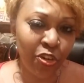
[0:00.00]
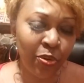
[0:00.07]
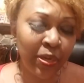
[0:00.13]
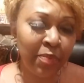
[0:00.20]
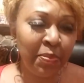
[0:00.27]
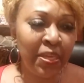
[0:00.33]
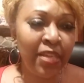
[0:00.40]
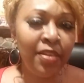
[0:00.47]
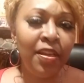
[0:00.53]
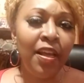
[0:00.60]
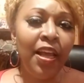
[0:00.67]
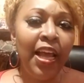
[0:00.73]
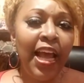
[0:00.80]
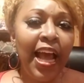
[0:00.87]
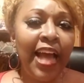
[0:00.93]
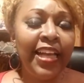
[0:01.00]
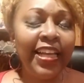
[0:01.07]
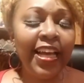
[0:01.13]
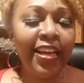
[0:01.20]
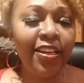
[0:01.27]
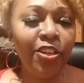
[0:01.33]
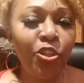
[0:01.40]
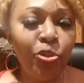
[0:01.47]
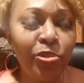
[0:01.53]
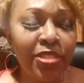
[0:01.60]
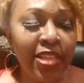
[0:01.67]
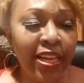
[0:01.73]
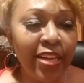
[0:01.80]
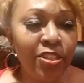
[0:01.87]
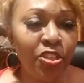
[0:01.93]
All these things is being
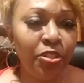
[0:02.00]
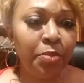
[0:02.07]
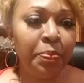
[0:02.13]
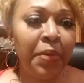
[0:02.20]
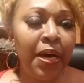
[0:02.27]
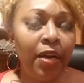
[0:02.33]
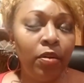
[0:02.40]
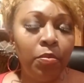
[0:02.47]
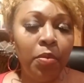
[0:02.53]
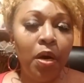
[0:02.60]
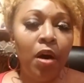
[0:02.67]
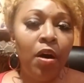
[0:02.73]
eradicated.